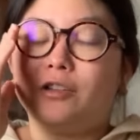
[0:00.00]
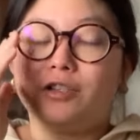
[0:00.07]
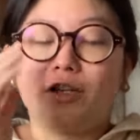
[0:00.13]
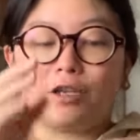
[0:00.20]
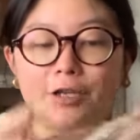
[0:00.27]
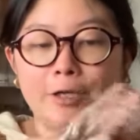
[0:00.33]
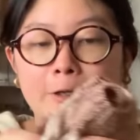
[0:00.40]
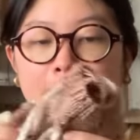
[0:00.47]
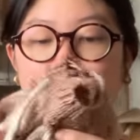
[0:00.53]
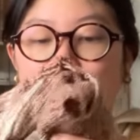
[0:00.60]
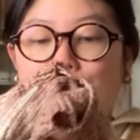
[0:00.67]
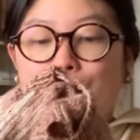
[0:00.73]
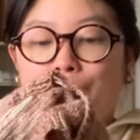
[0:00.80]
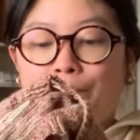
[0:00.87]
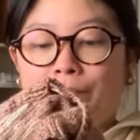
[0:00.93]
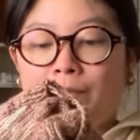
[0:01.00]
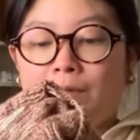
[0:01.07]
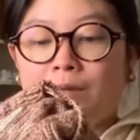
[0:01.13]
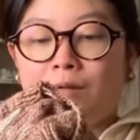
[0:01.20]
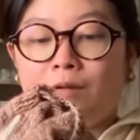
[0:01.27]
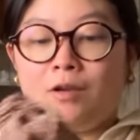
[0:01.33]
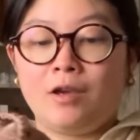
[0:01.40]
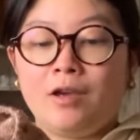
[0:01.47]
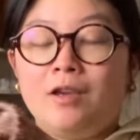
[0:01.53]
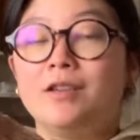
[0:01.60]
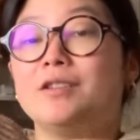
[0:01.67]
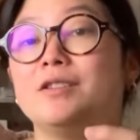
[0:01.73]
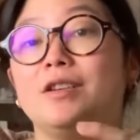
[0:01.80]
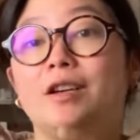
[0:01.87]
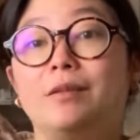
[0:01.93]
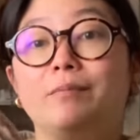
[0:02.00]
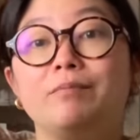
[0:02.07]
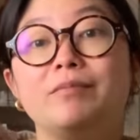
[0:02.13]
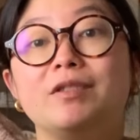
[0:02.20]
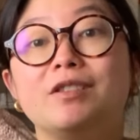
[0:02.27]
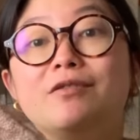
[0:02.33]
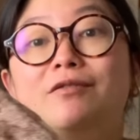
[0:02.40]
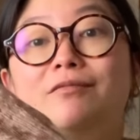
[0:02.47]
Talking. So yeah, it's a